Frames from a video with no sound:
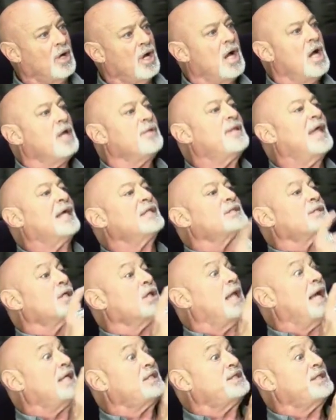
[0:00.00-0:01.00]
That's the
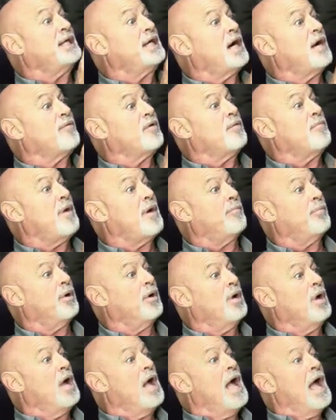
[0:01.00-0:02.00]
last thing I remember.
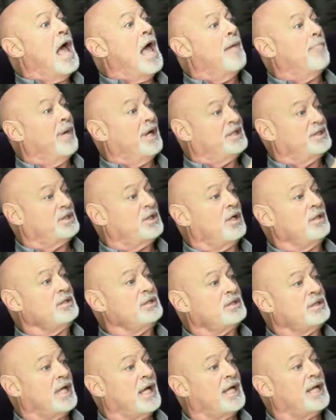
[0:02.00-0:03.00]
And my son
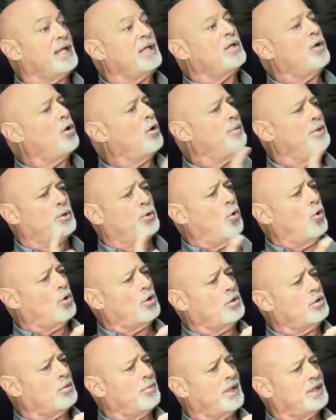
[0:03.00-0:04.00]
said he heard me
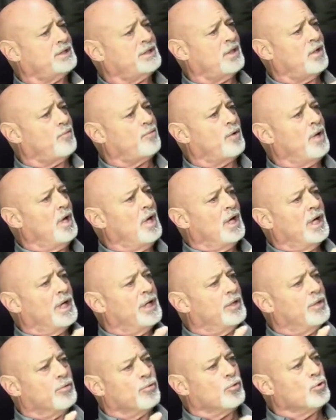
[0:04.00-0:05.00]
talking to myself
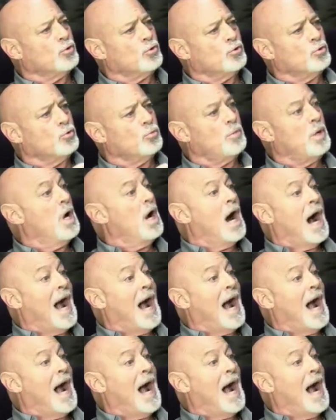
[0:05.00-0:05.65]
in a room.